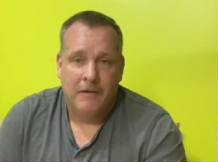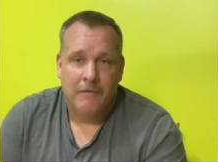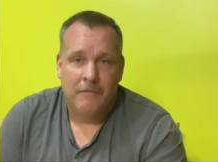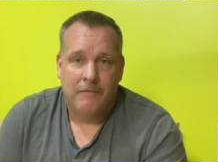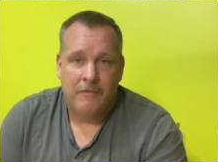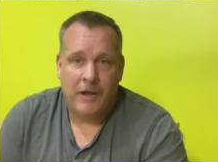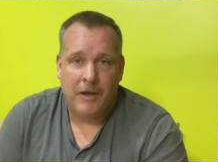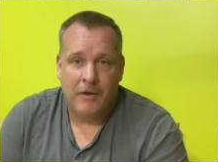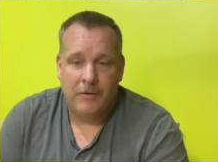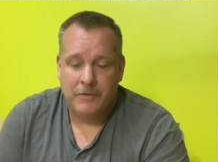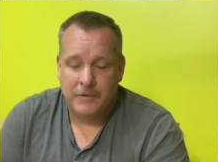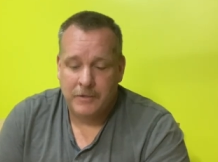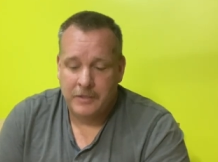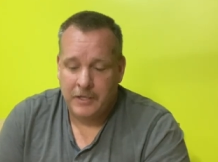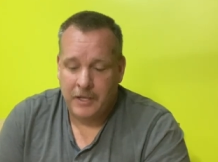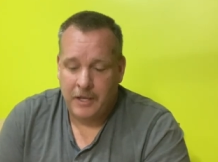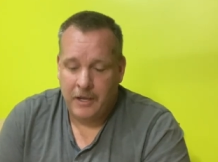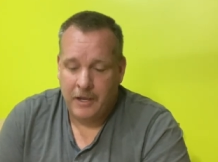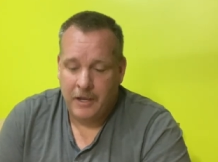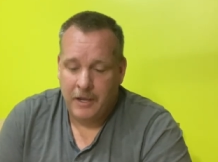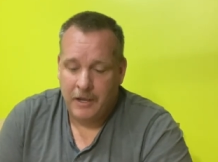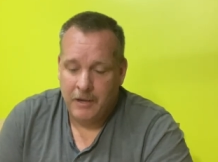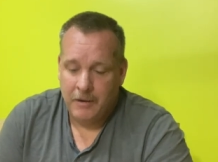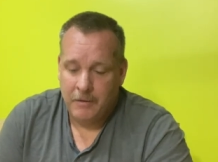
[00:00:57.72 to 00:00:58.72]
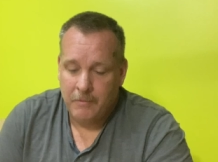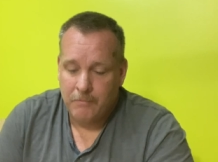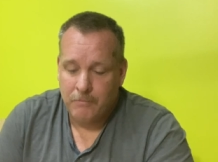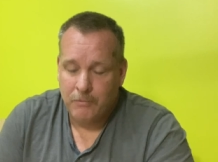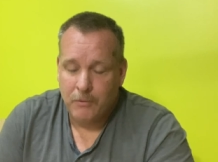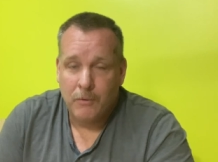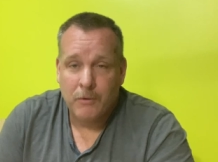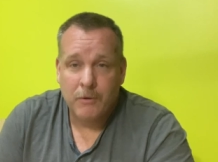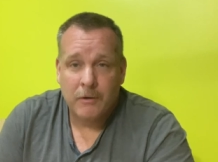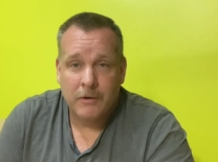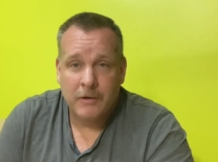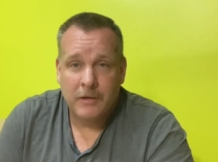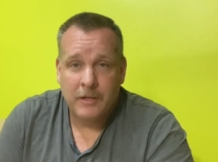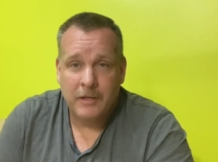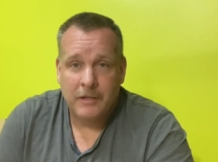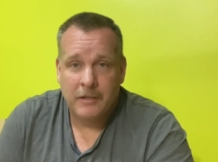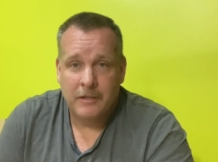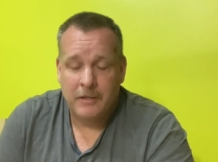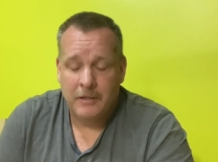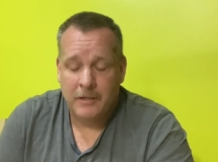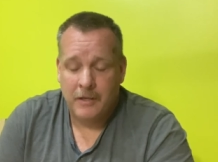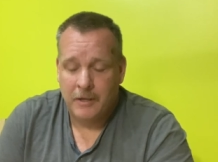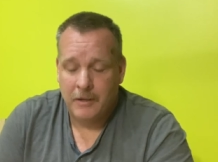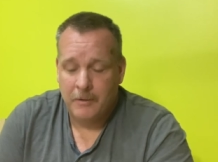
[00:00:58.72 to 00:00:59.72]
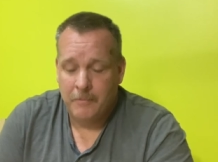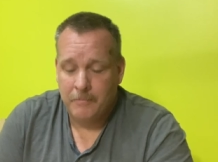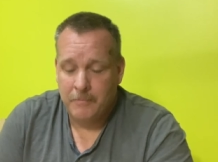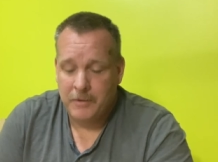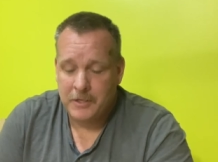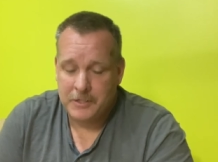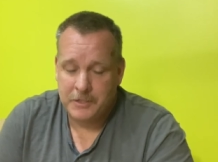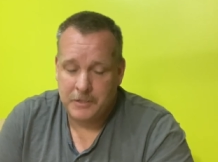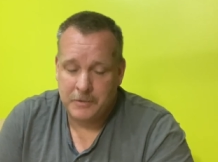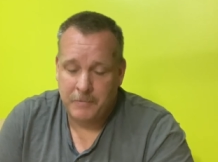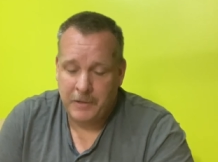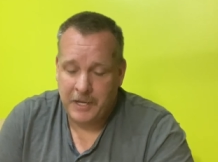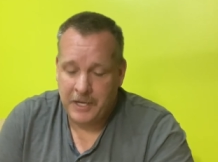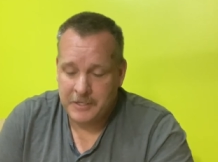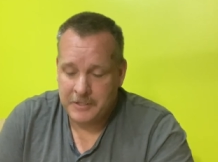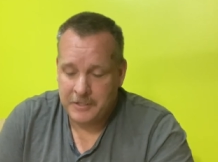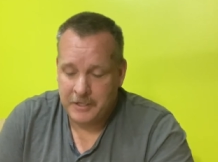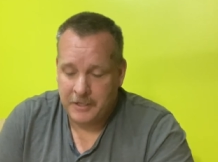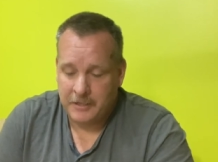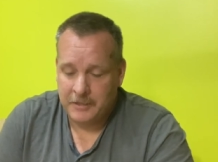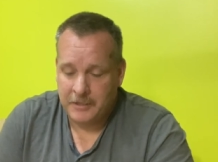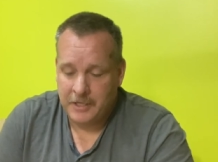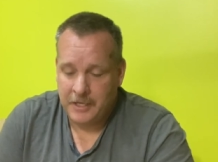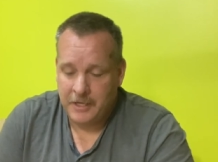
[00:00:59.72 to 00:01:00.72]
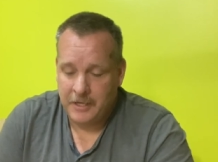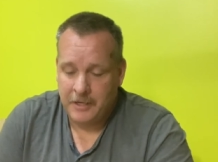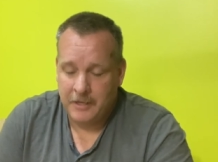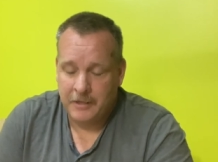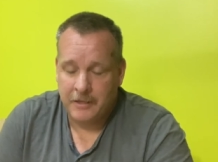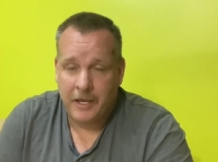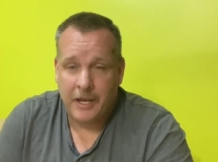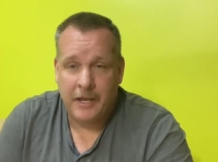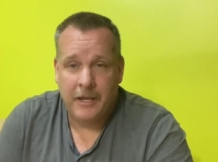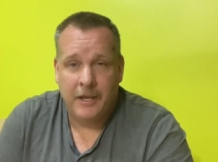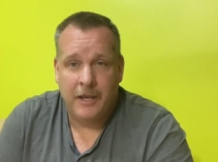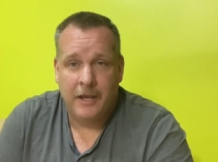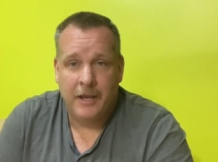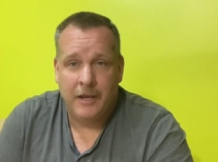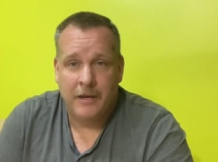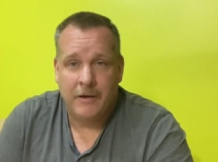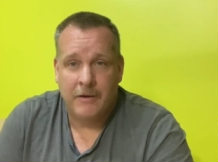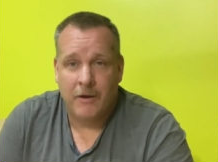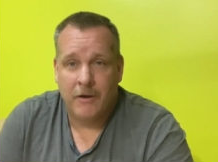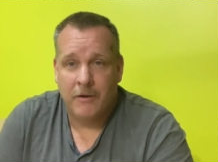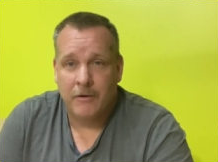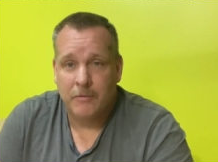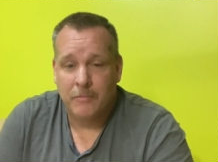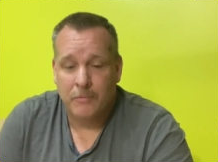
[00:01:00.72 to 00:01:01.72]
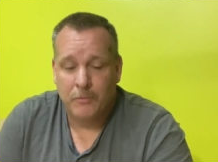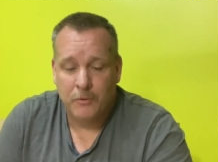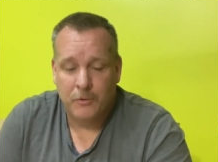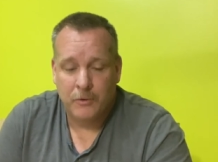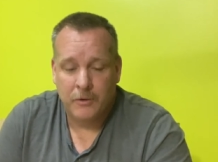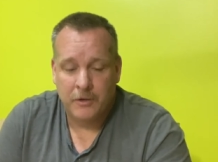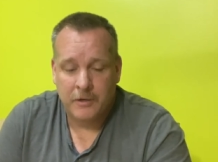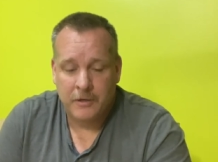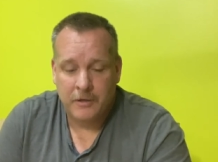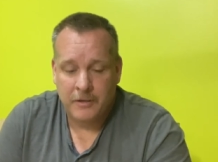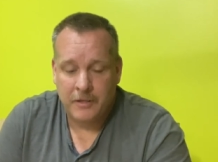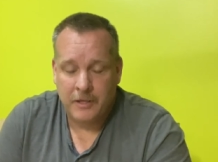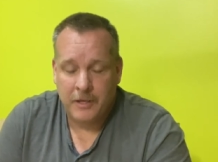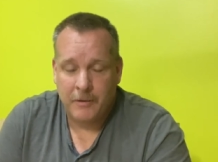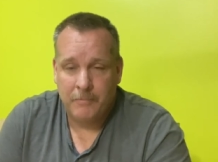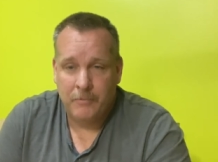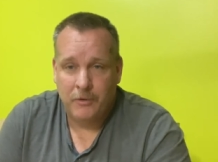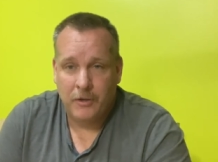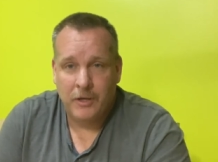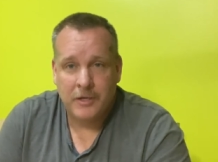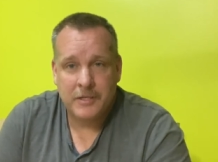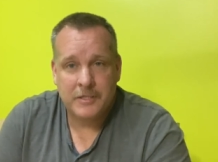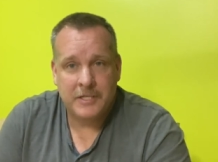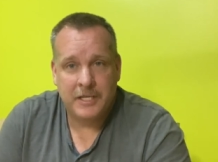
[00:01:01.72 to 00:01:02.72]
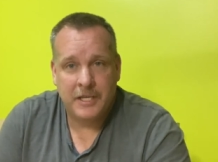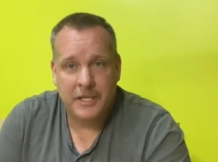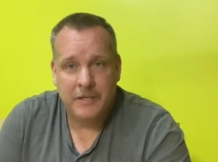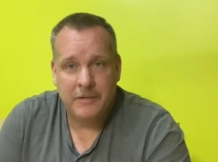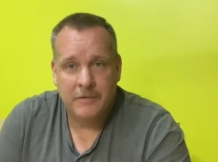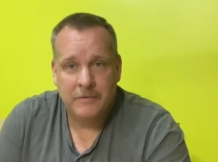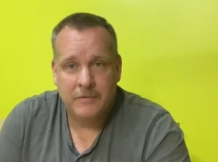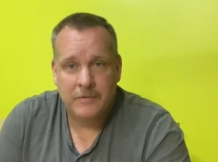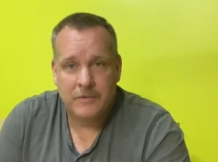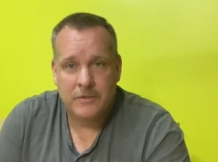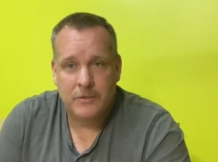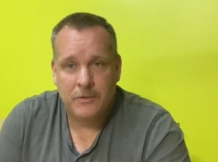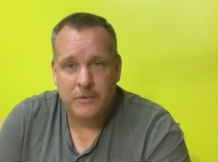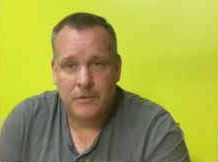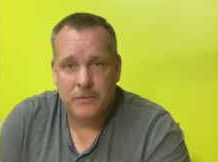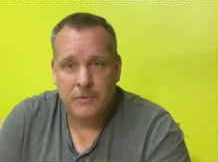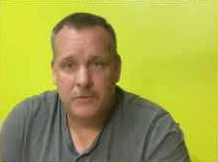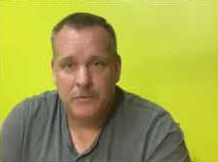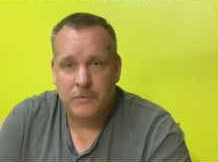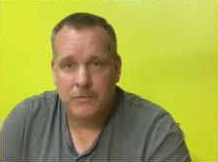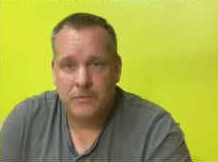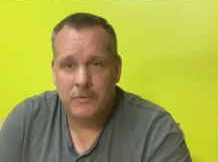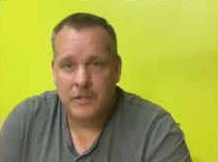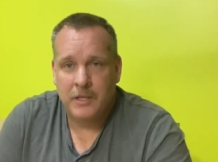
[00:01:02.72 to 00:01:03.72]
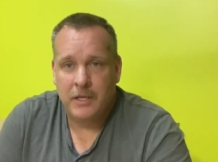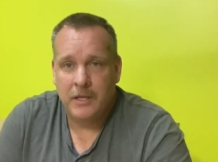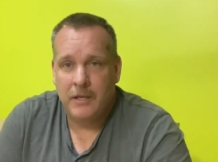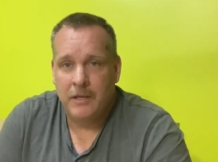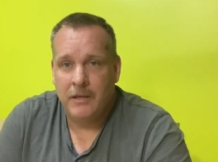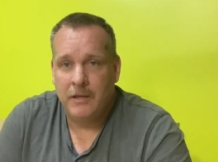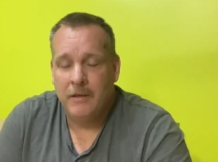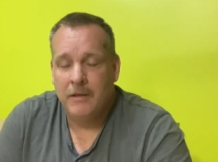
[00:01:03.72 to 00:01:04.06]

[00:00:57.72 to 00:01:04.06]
found a board. Um, this is basically like a daughter board that plugs in to the